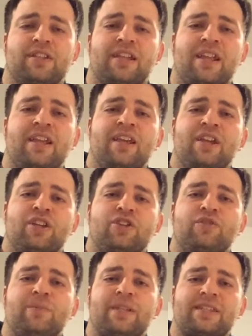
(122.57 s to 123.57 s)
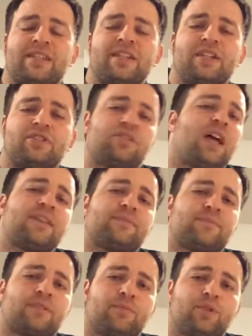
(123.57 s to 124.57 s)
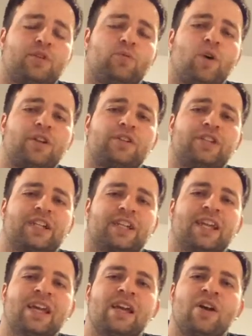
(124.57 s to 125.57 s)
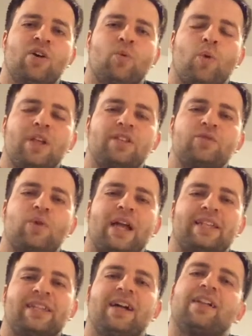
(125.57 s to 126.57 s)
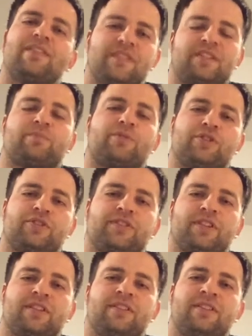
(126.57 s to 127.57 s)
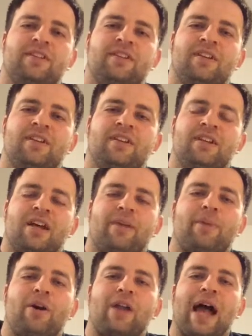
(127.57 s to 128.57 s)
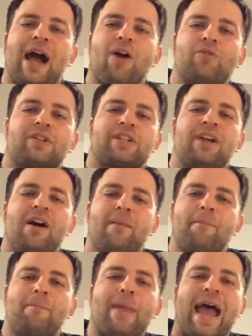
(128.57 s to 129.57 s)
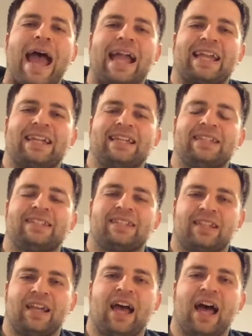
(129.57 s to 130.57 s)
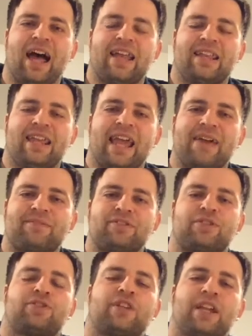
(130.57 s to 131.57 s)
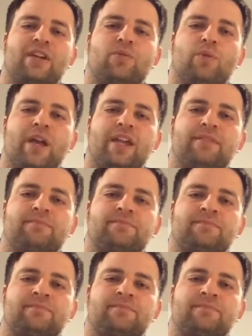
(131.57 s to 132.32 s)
and that you've been sitting across from someone and wondering, what do I tell this person about how to come back to God after straying away?